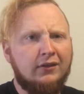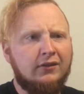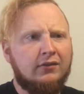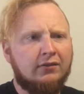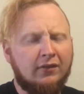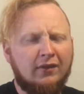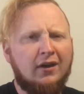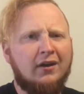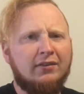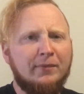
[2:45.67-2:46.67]

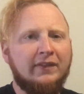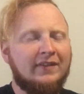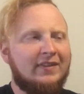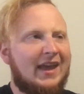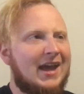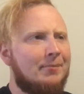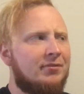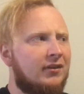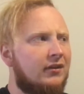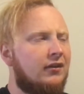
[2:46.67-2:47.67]
something that's
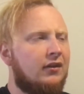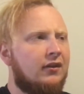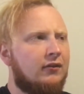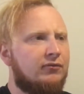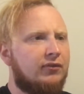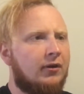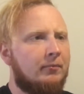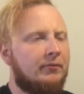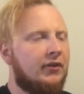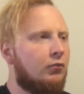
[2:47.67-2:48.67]
absent
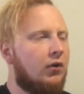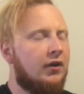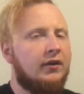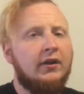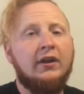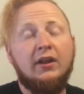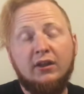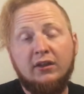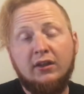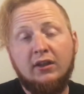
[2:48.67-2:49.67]
from this one,
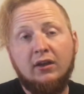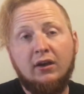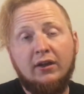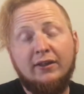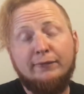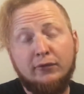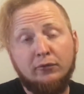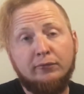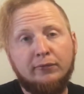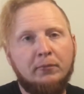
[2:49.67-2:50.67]
if
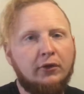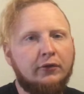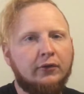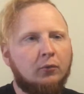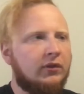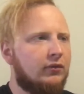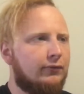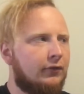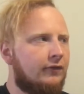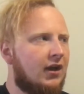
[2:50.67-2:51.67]
you're familiar with the
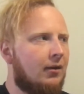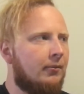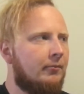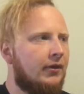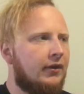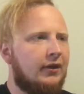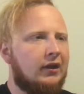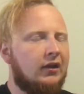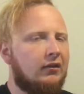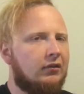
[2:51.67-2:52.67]
first album,
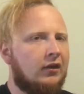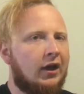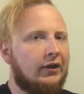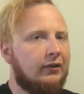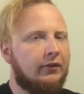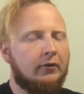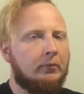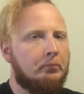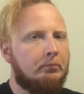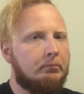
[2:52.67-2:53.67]
is kind of
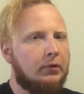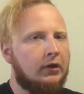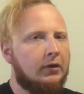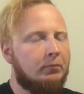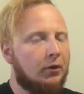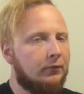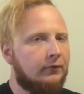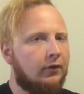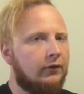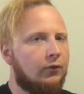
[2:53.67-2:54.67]
their
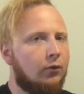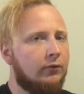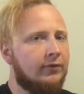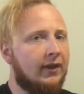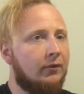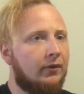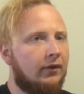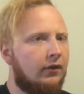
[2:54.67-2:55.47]
post-hardcore sound.